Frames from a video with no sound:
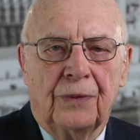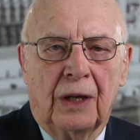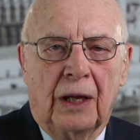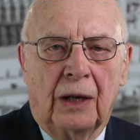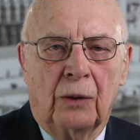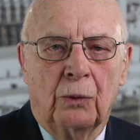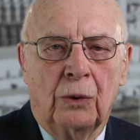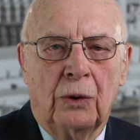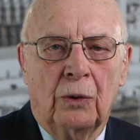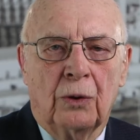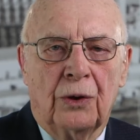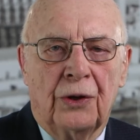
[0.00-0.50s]

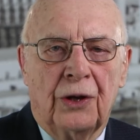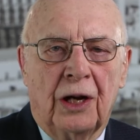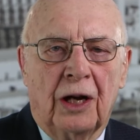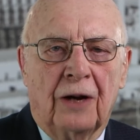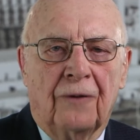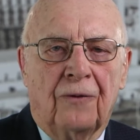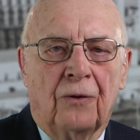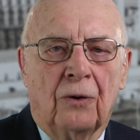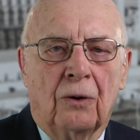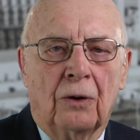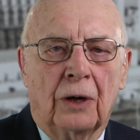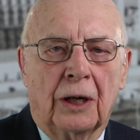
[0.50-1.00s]
and we were
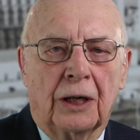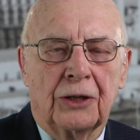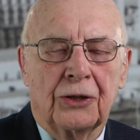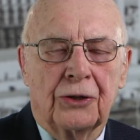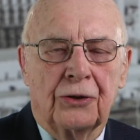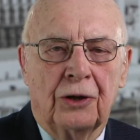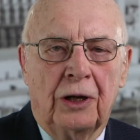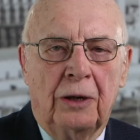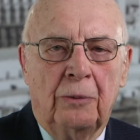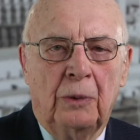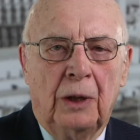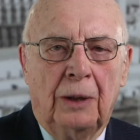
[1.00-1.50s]
therefore
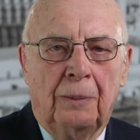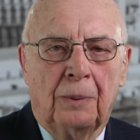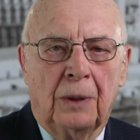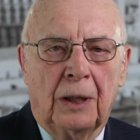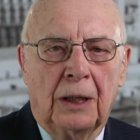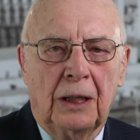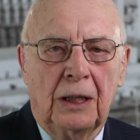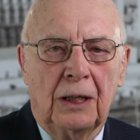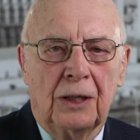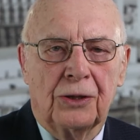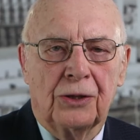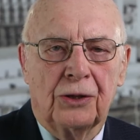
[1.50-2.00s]
extremely
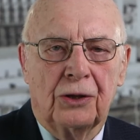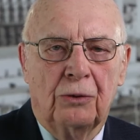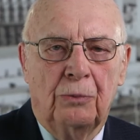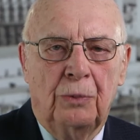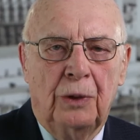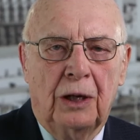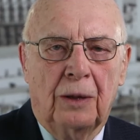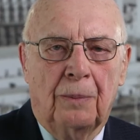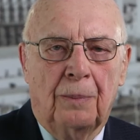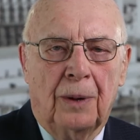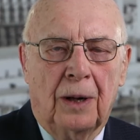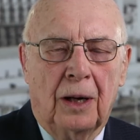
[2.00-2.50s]
pleased to
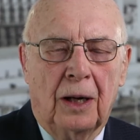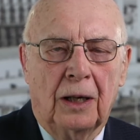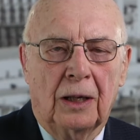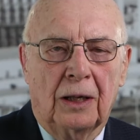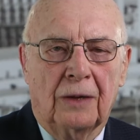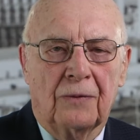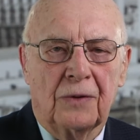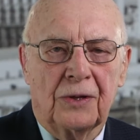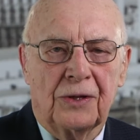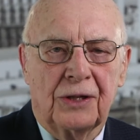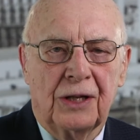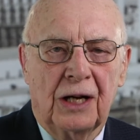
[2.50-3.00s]
be a
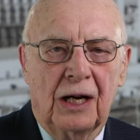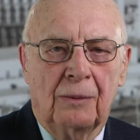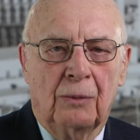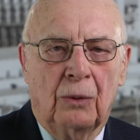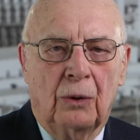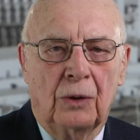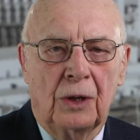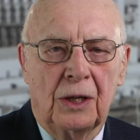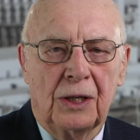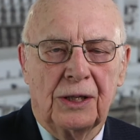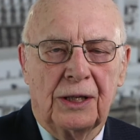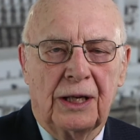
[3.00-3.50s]
part of the
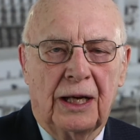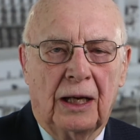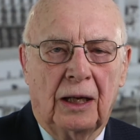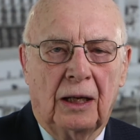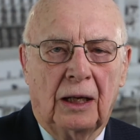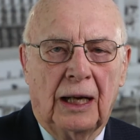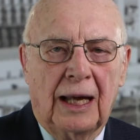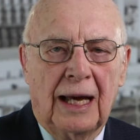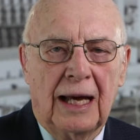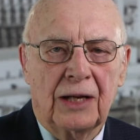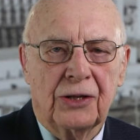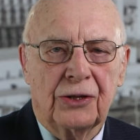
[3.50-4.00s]
ceremonies
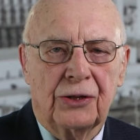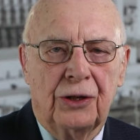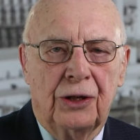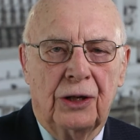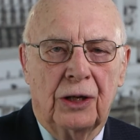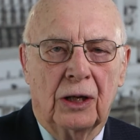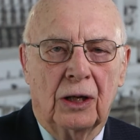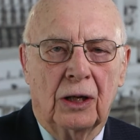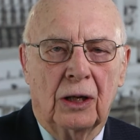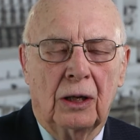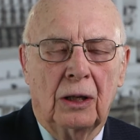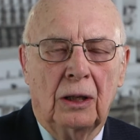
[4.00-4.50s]
held last
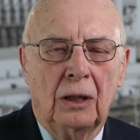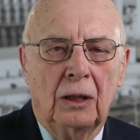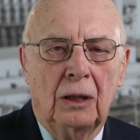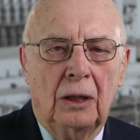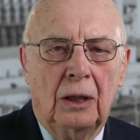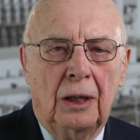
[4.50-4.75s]
year